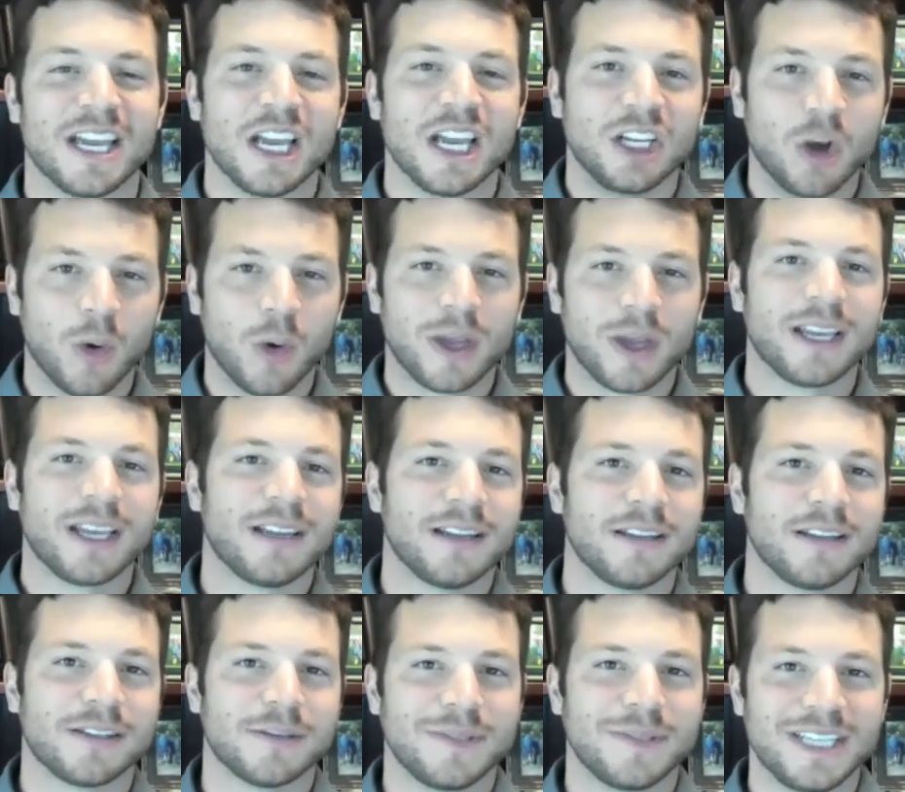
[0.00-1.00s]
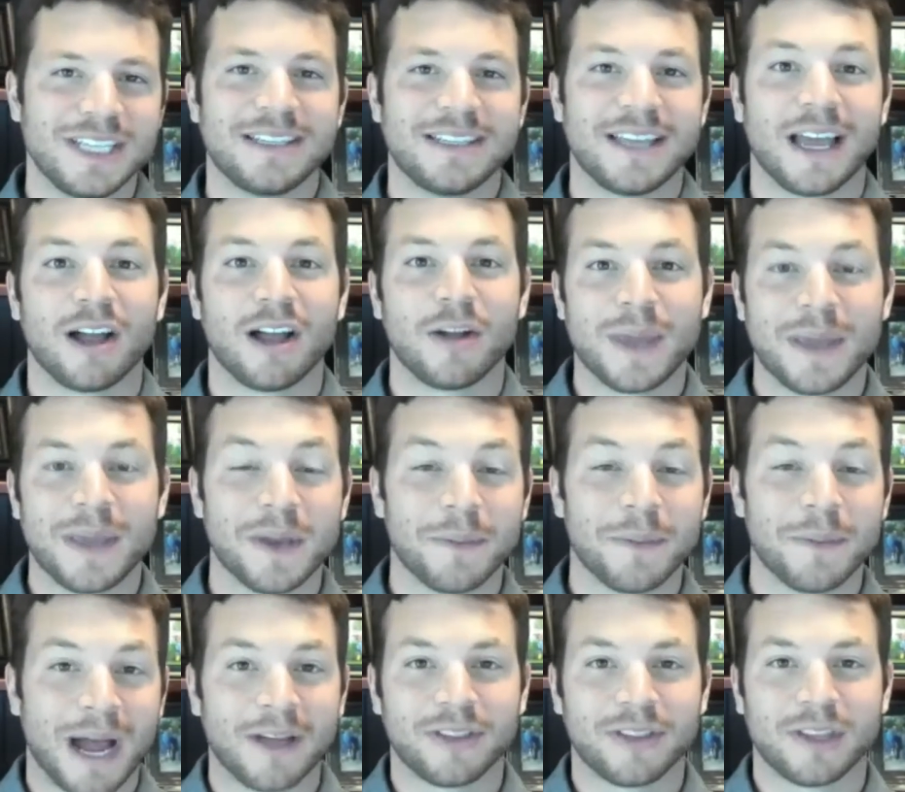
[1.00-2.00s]
going into some detail, maybe
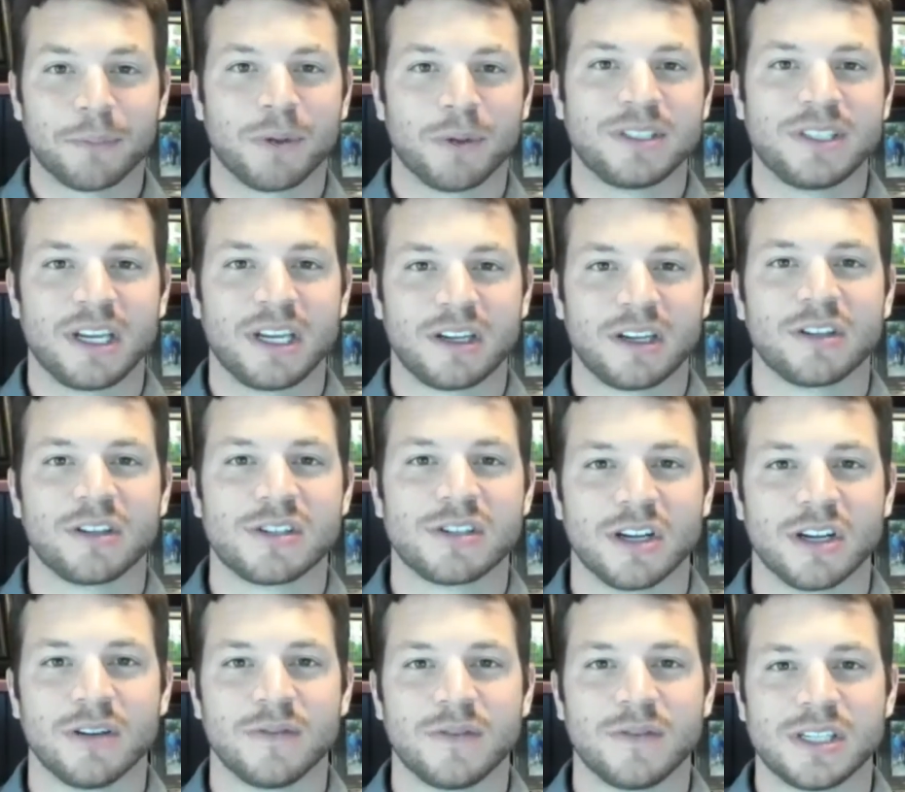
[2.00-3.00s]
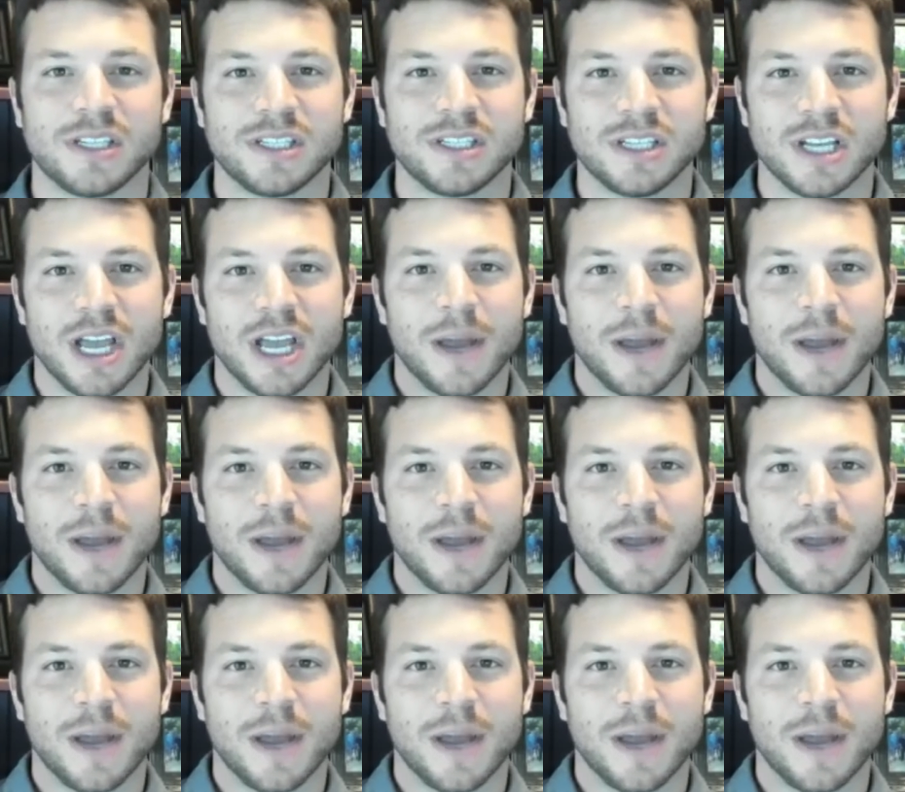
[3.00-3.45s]
about the particular services,